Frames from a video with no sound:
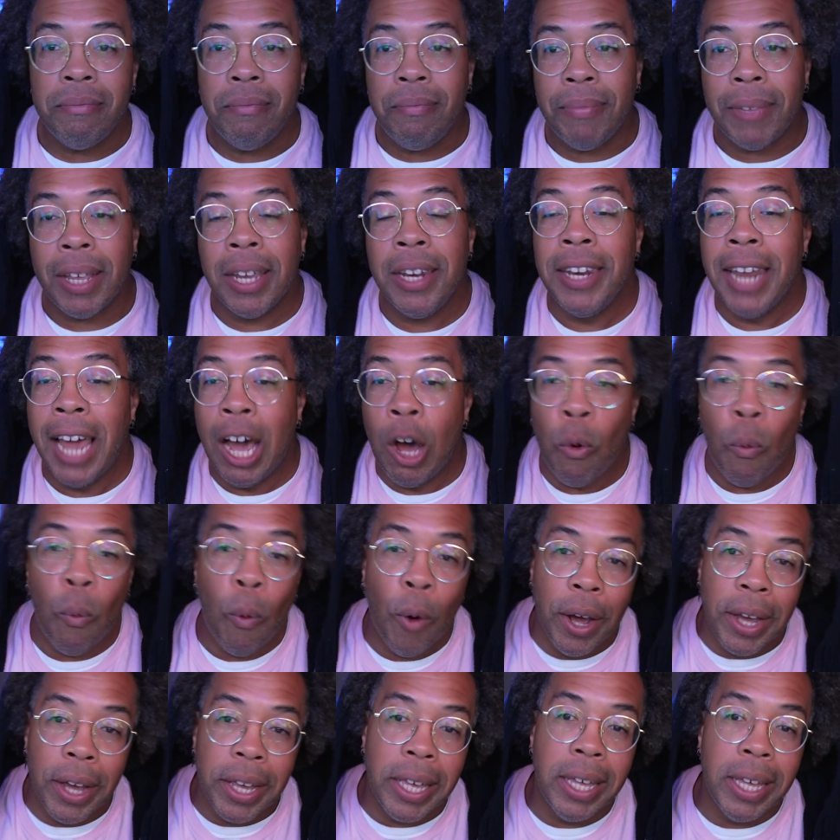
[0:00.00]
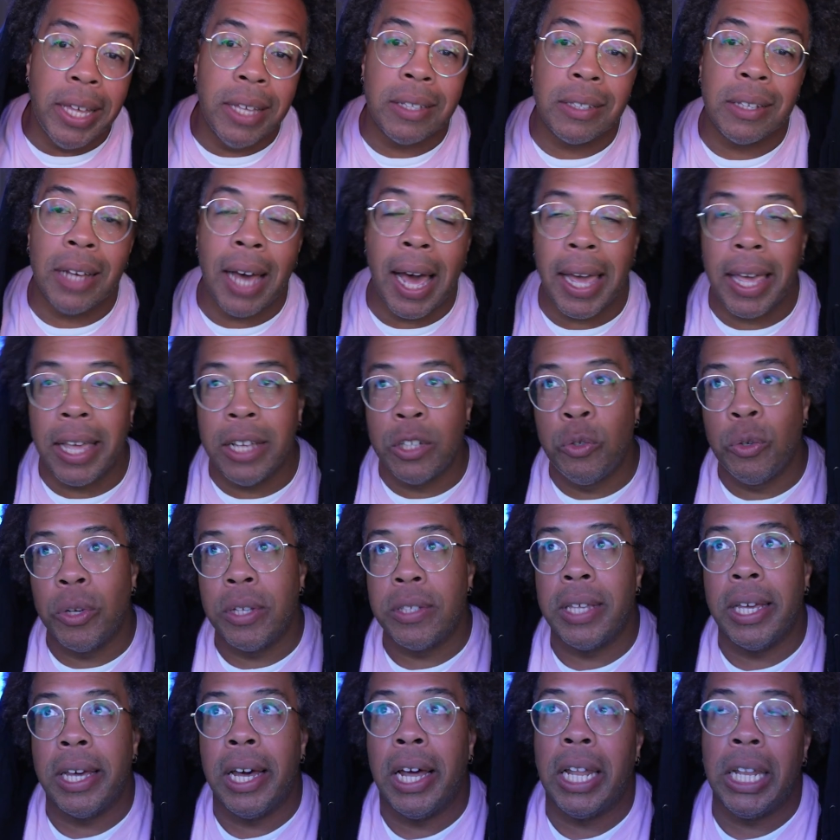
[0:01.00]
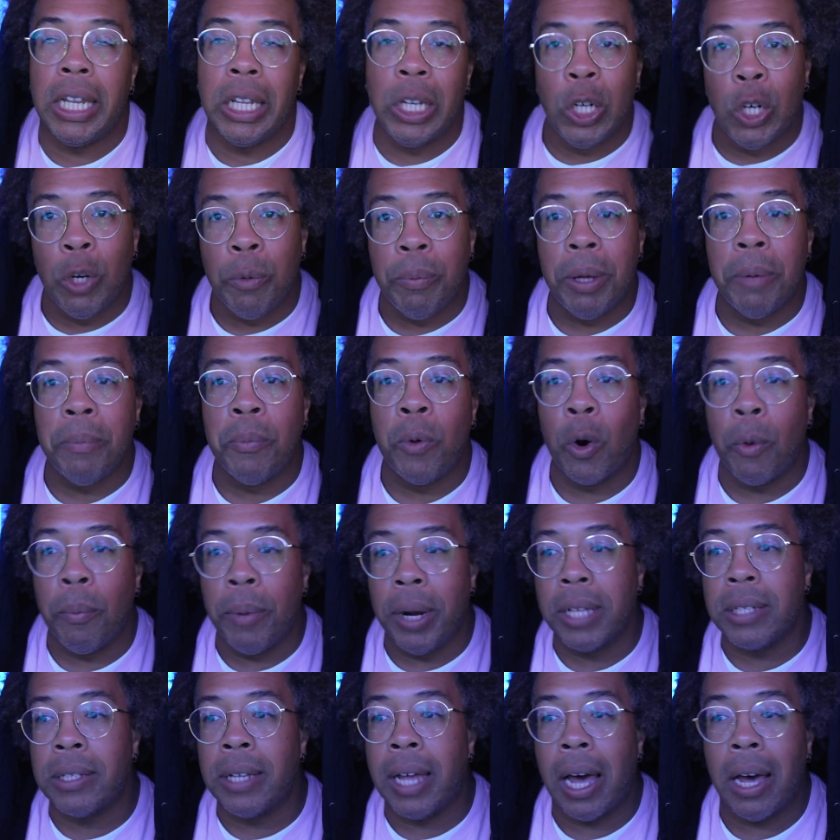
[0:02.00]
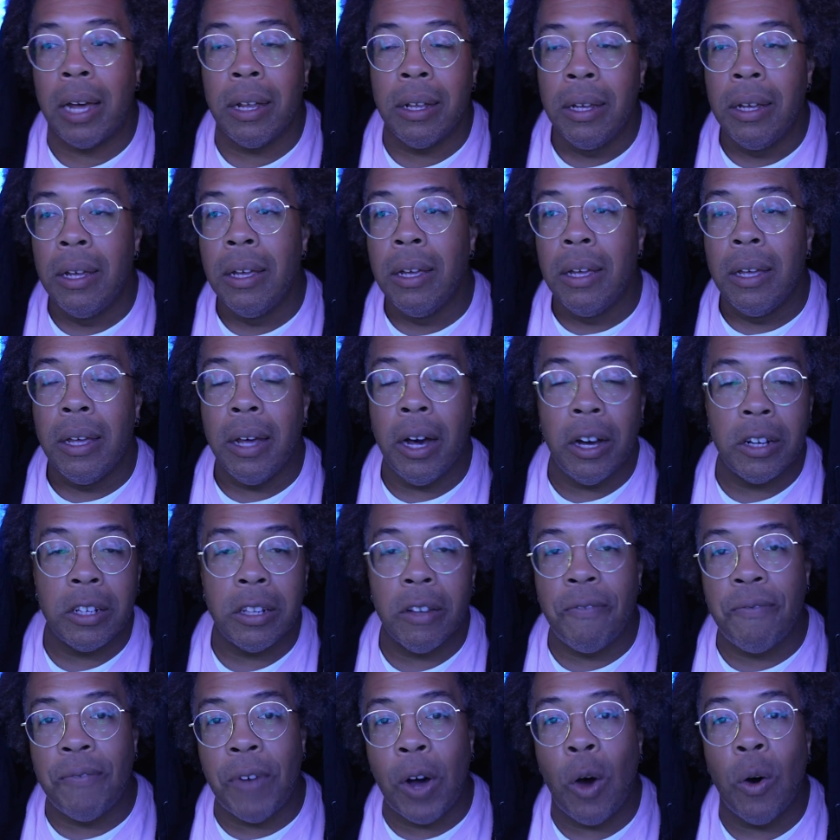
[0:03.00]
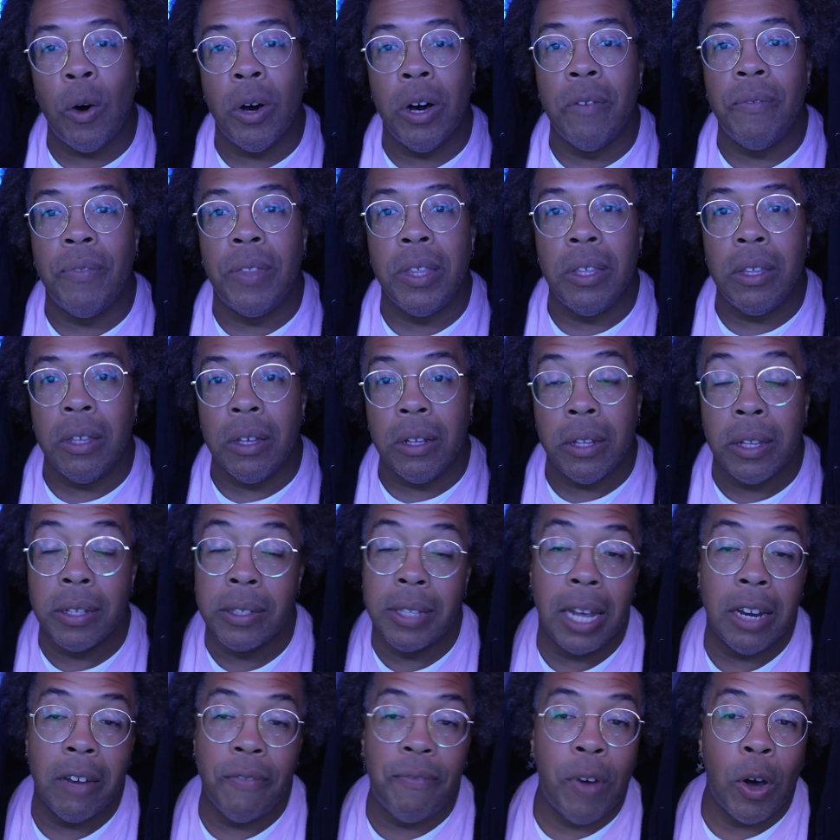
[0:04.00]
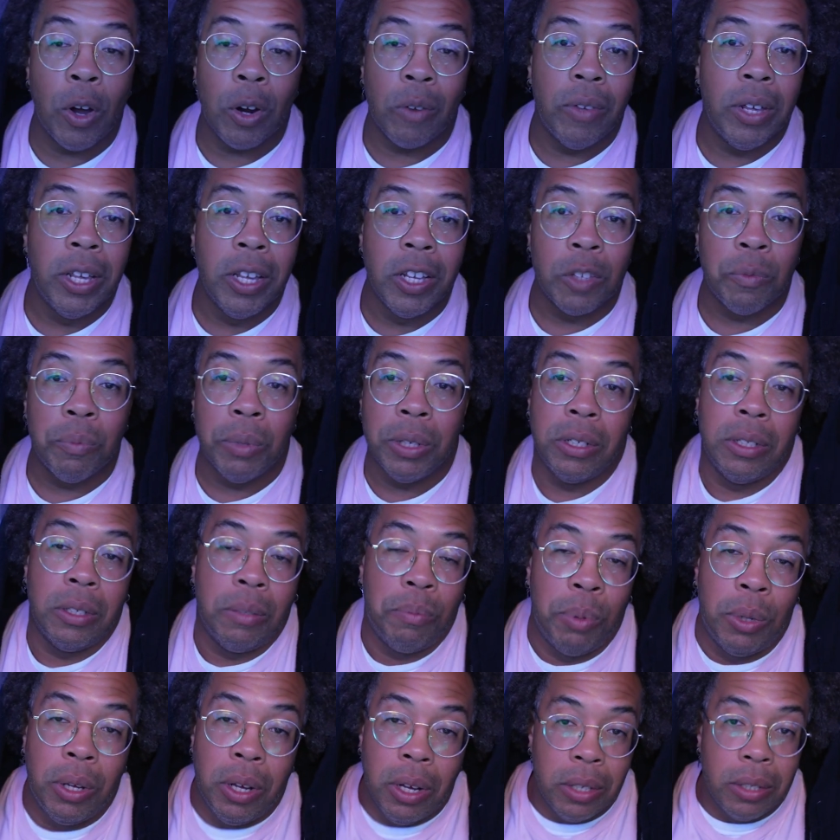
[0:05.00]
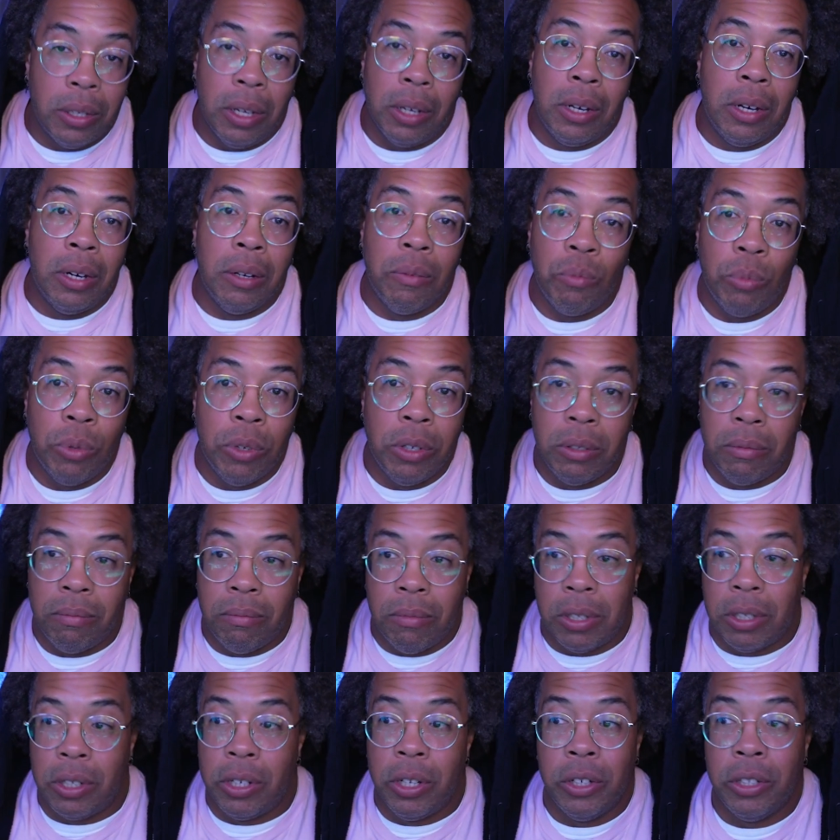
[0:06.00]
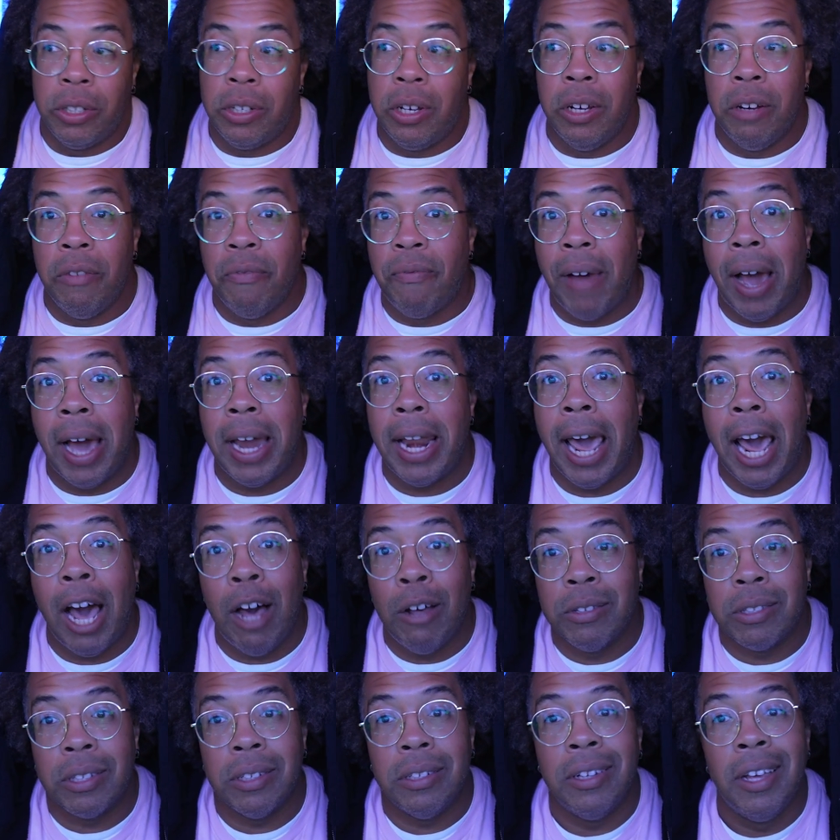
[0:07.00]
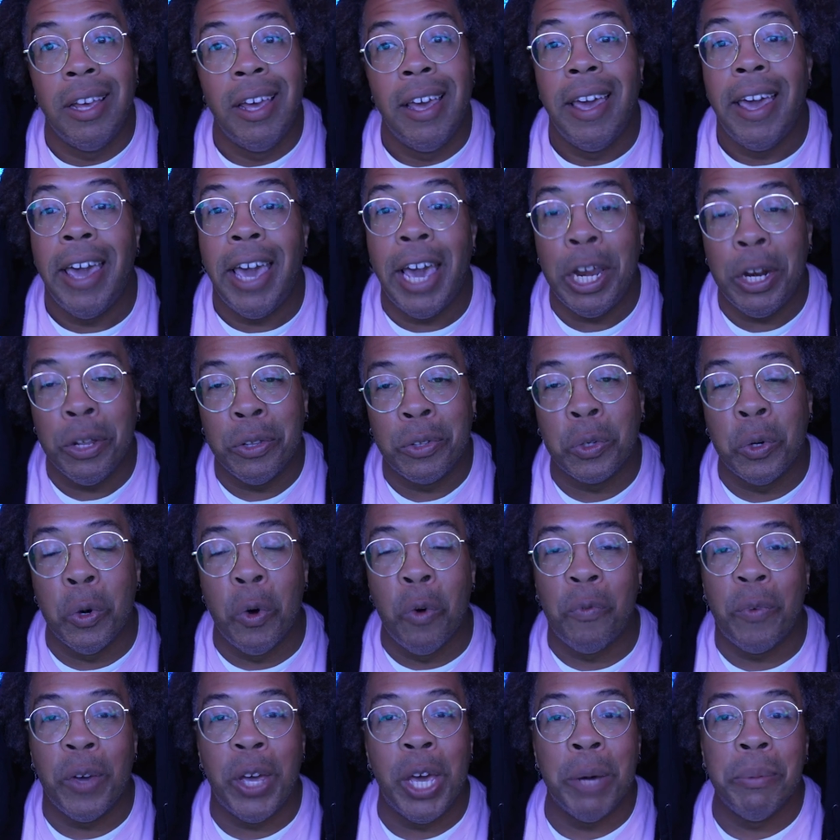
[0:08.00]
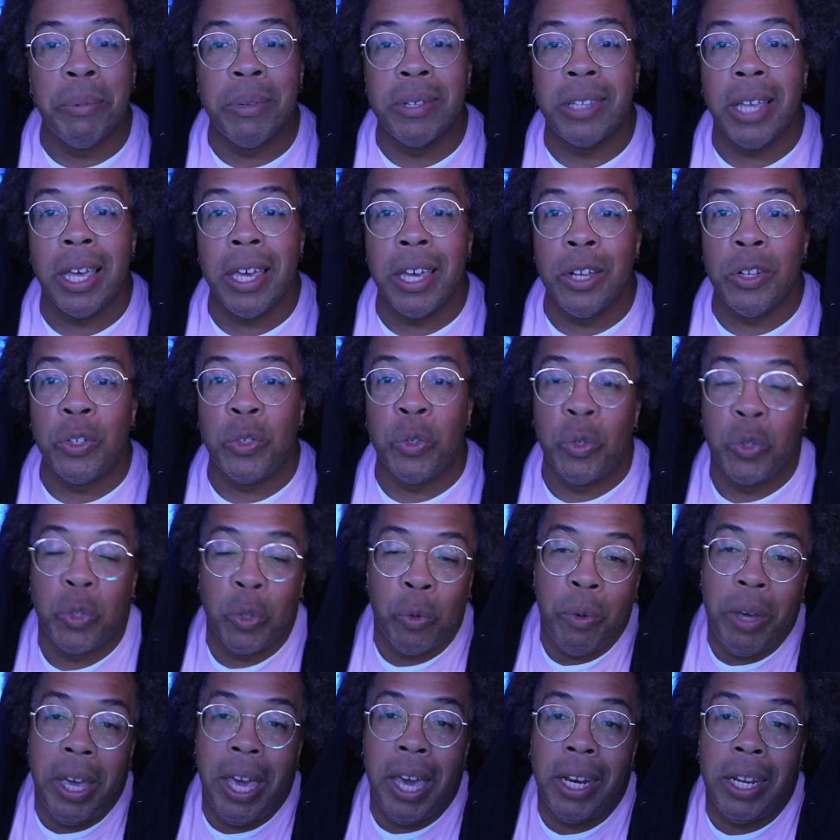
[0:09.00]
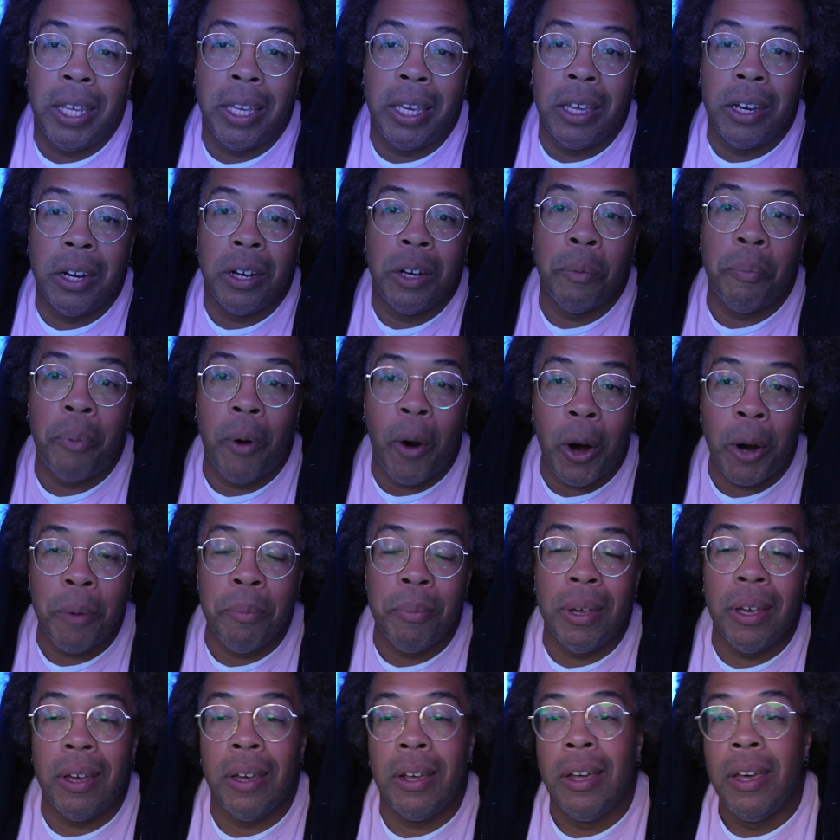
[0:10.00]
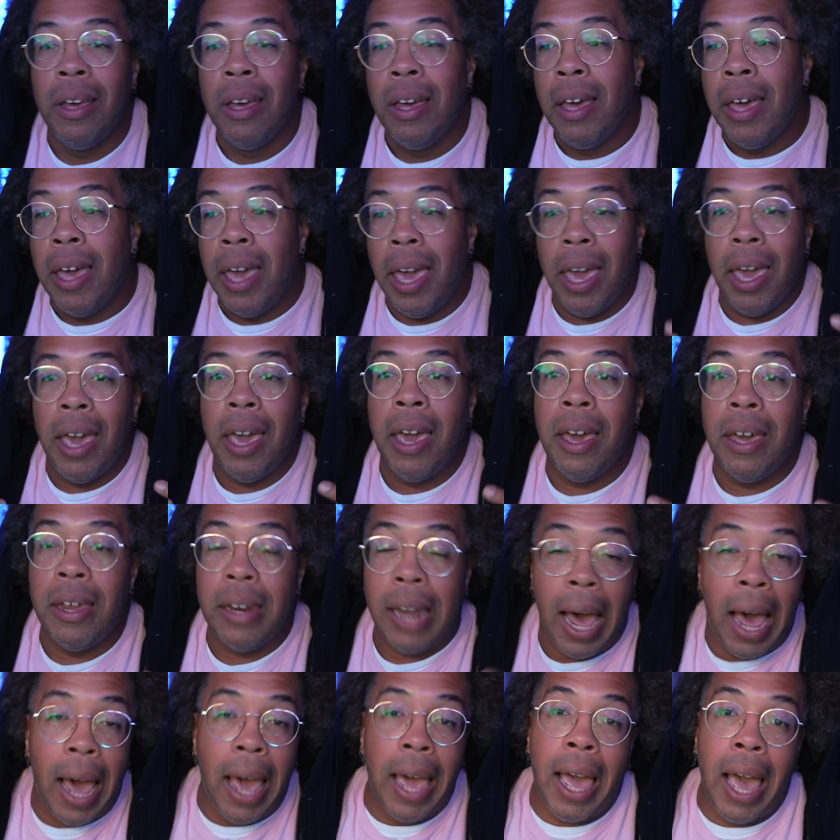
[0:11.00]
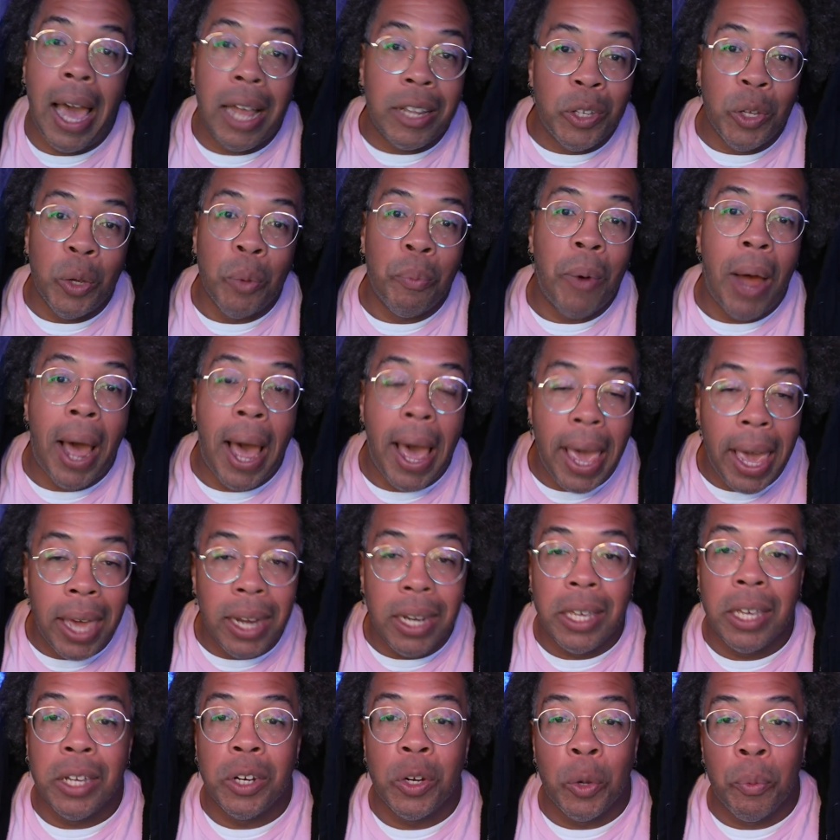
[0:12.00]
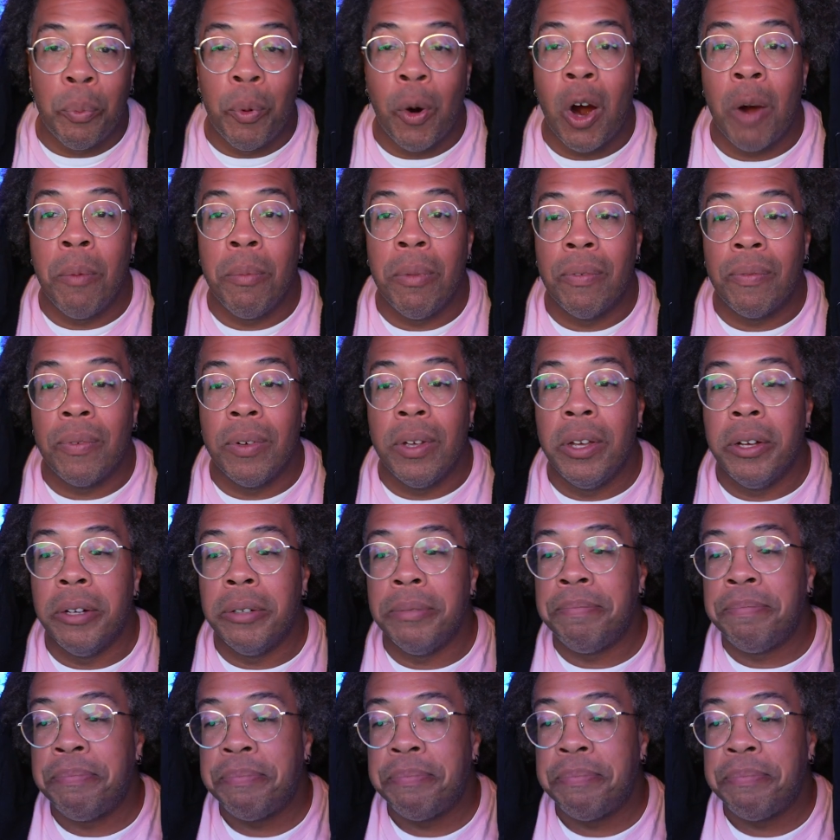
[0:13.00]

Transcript: Now one gets, I guess you could say a little bit more, but that's not the fault of the, that's not the fault of his, but just because they couldn't, we couldn't find housing at the school for him to stay into. So we had to get an apartment, and I had to get the apartment for him.